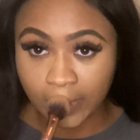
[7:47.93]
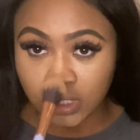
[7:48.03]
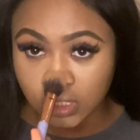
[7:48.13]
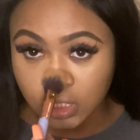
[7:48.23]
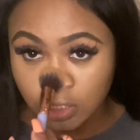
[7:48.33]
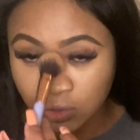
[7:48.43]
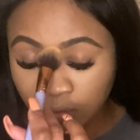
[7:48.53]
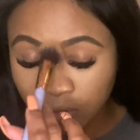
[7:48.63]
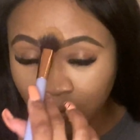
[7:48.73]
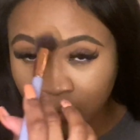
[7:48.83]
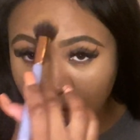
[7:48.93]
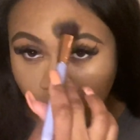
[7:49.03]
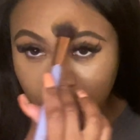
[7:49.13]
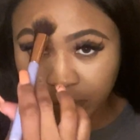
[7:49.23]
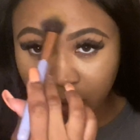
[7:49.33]
and just doing what
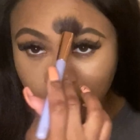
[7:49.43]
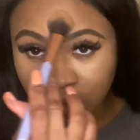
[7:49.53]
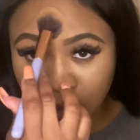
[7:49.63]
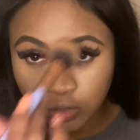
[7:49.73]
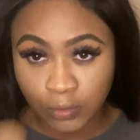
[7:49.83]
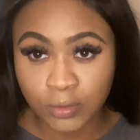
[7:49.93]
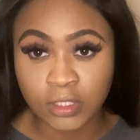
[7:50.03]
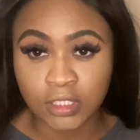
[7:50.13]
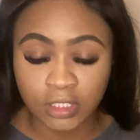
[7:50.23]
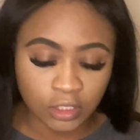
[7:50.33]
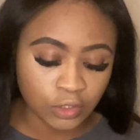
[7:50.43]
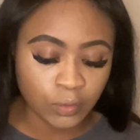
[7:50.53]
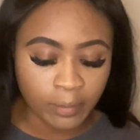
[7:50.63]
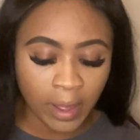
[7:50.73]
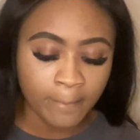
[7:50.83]
I was supposed to do and listening to
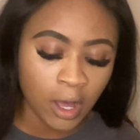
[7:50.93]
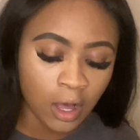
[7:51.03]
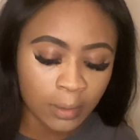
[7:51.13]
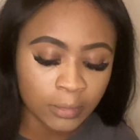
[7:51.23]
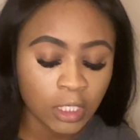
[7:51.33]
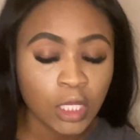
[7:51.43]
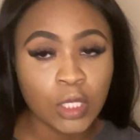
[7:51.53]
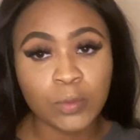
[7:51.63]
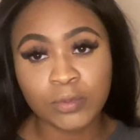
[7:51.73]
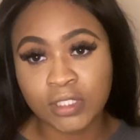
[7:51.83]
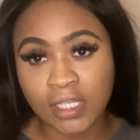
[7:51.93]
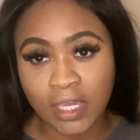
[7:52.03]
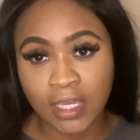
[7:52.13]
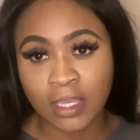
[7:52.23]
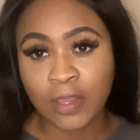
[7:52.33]
what my mom was
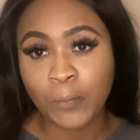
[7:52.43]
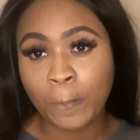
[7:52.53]
saying,